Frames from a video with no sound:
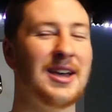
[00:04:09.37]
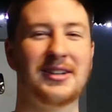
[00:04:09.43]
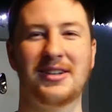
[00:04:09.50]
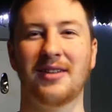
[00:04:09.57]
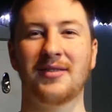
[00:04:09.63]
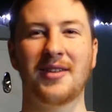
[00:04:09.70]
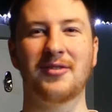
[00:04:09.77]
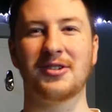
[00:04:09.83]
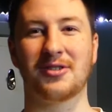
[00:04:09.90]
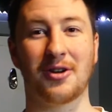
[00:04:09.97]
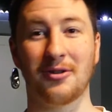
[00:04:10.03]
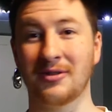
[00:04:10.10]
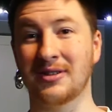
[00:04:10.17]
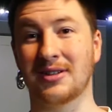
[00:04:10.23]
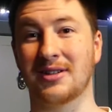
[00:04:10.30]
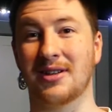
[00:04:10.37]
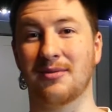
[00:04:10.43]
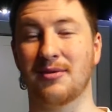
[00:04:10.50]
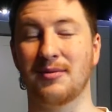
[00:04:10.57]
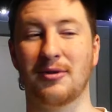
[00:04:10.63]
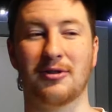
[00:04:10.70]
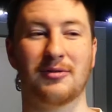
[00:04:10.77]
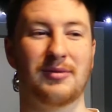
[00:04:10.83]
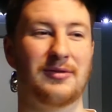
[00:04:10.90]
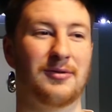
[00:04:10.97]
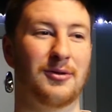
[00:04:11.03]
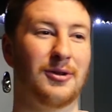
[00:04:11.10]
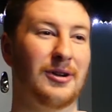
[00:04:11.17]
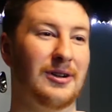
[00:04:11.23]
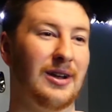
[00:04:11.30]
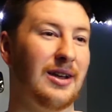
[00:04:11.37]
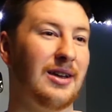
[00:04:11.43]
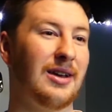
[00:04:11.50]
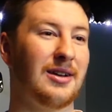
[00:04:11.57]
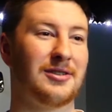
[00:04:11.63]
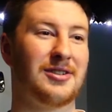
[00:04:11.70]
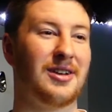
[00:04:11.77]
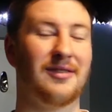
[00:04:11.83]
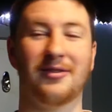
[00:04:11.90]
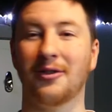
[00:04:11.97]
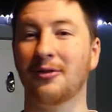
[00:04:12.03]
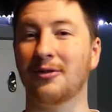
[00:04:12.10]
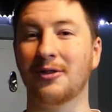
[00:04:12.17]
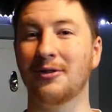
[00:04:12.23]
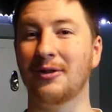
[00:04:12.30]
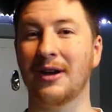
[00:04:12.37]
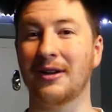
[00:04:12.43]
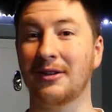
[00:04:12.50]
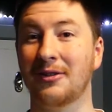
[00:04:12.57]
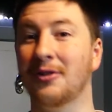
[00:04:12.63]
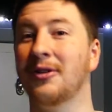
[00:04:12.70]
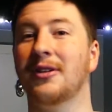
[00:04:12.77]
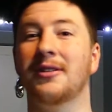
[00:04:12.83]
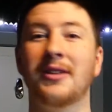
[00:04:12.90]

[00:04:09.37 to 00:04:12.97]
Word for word: See, I've never coded a stepper motor before, and I actually have no clue how to do it.